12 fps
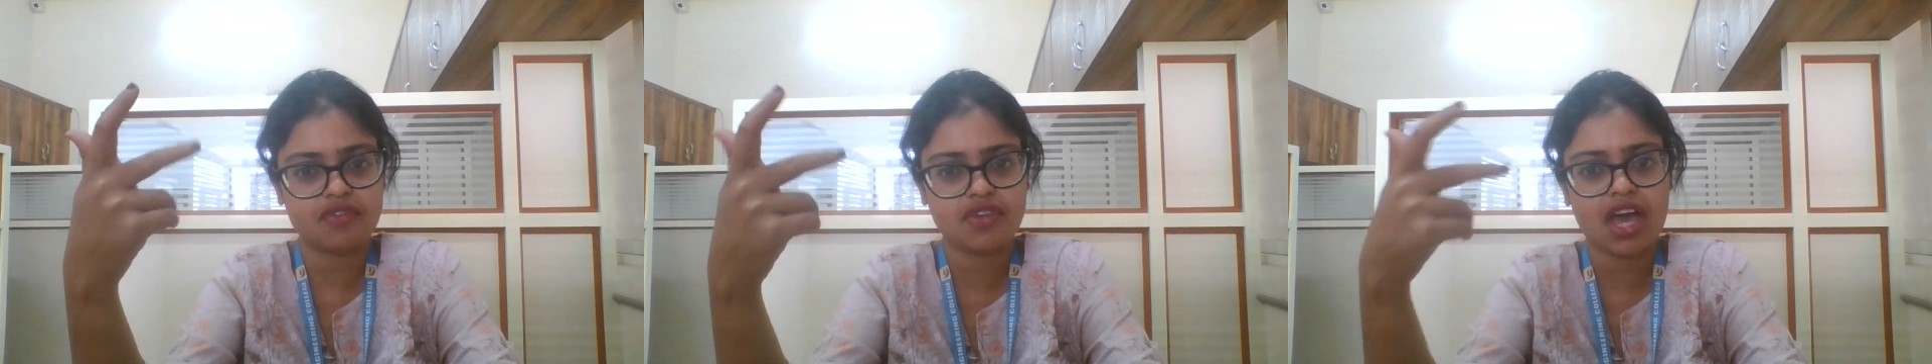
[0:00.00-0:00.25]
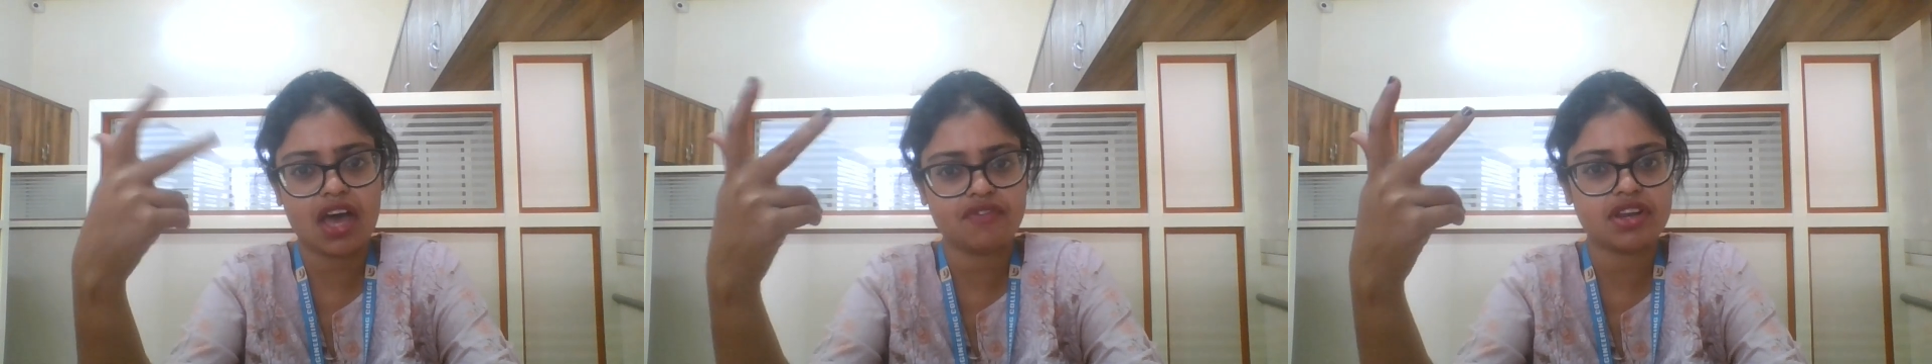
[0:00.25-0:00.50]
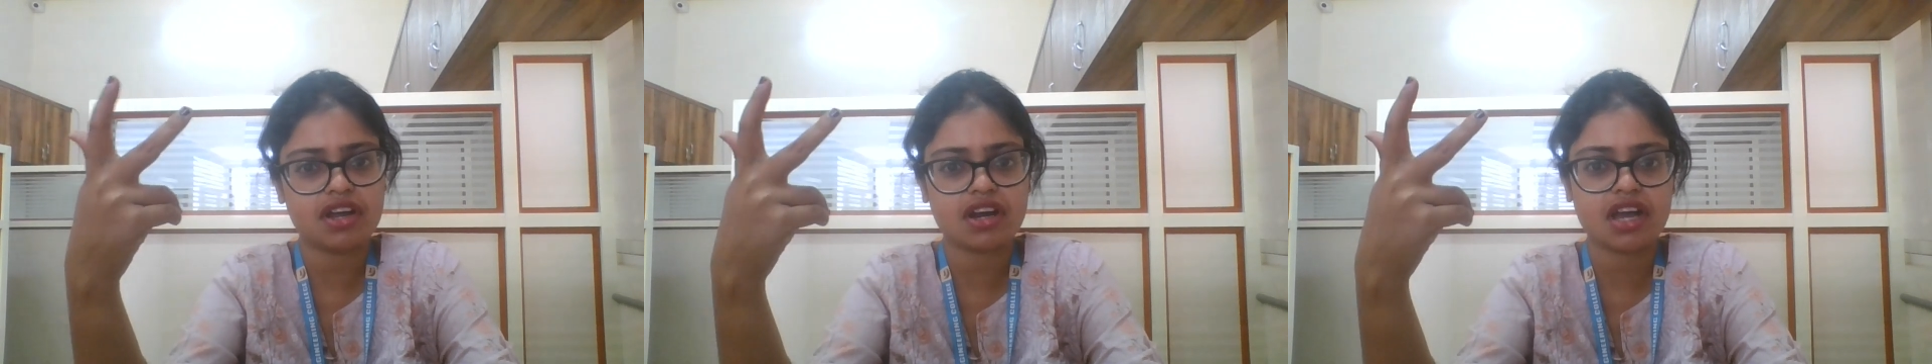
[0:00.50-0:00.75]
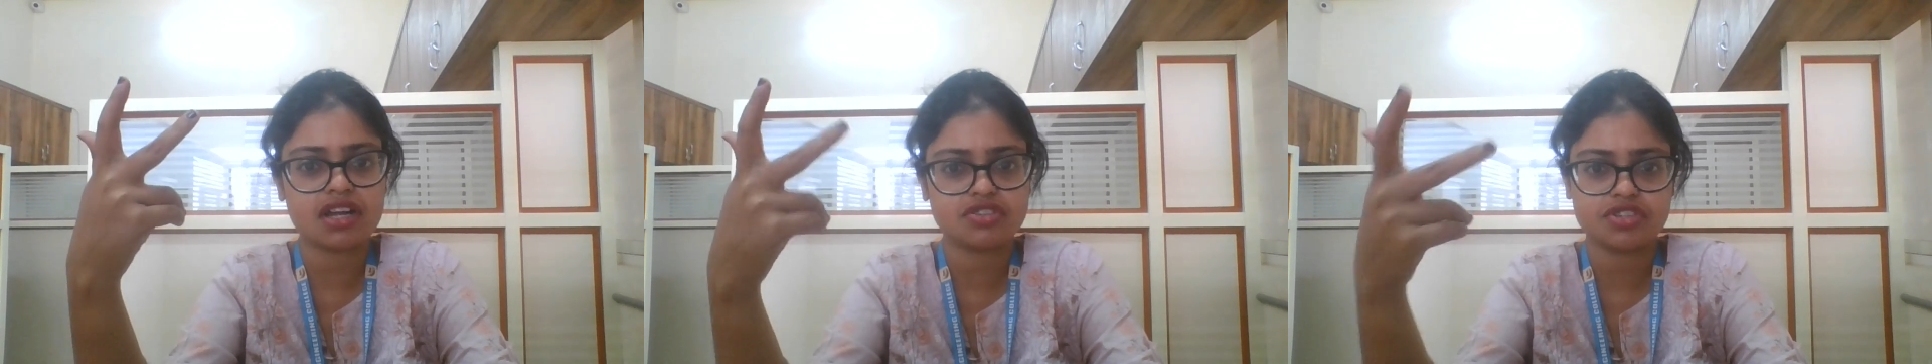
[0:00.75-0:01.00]
we have in our
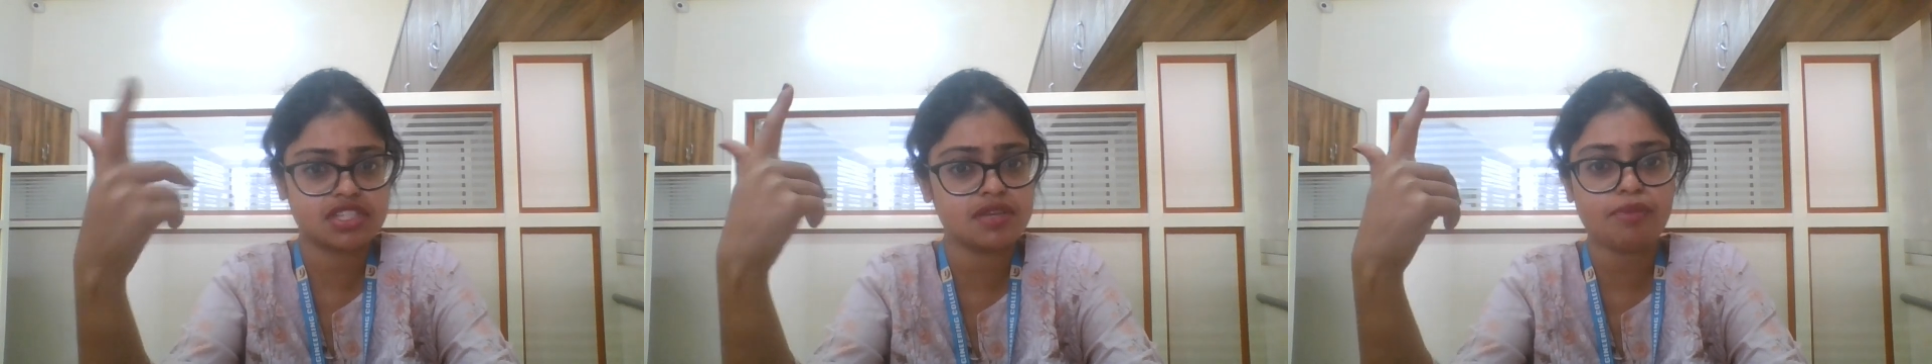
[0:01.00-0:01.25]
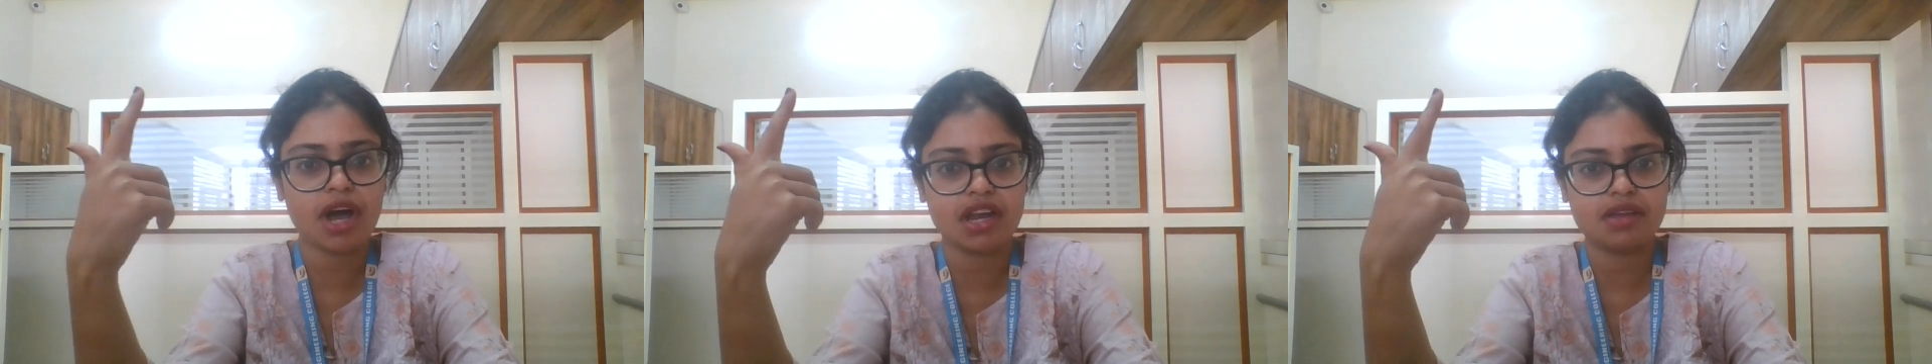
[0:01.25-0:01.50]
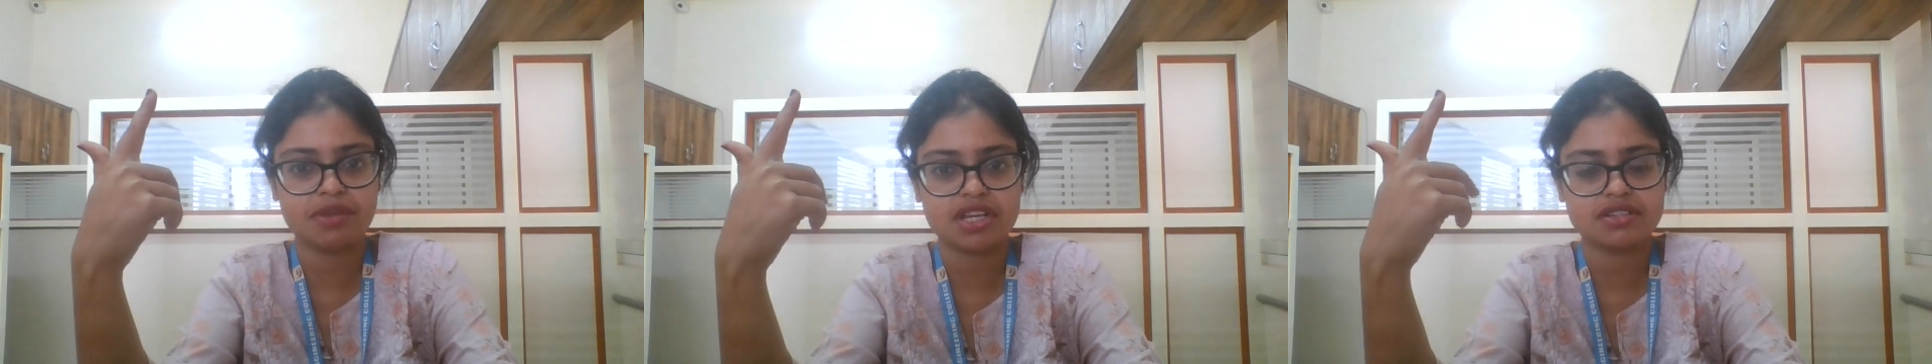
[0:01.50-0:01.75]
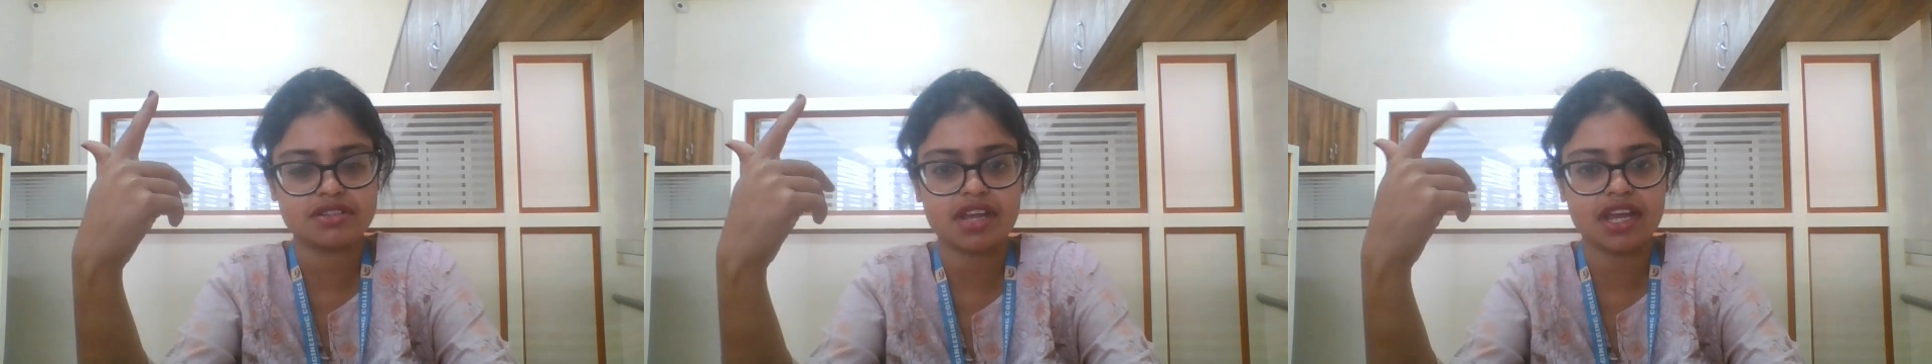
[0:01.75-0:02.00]
country is the parliament,
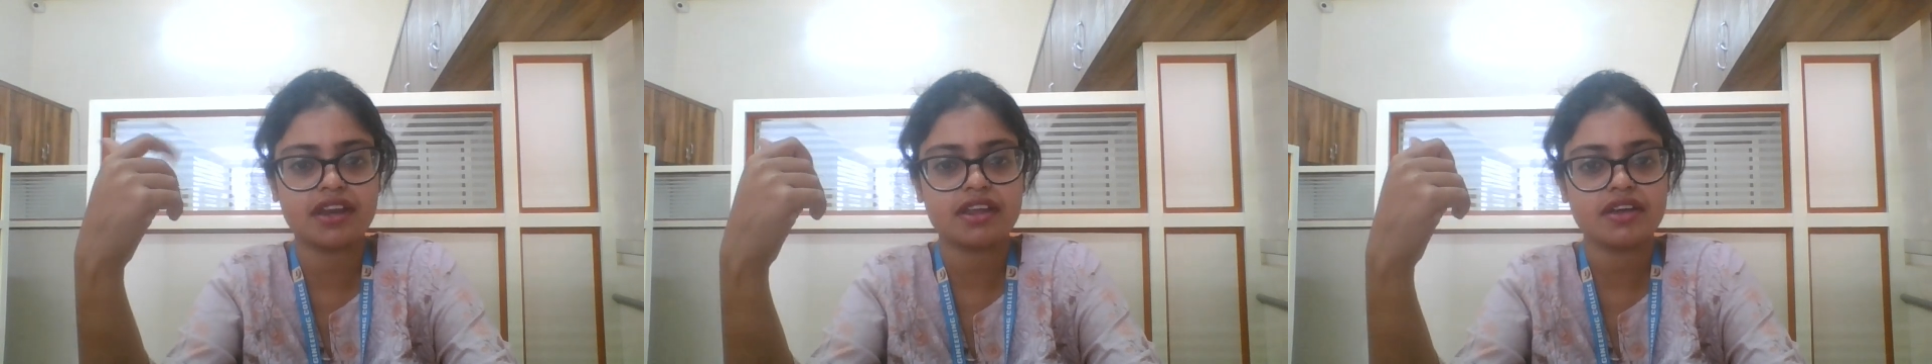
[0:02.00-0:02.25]
right?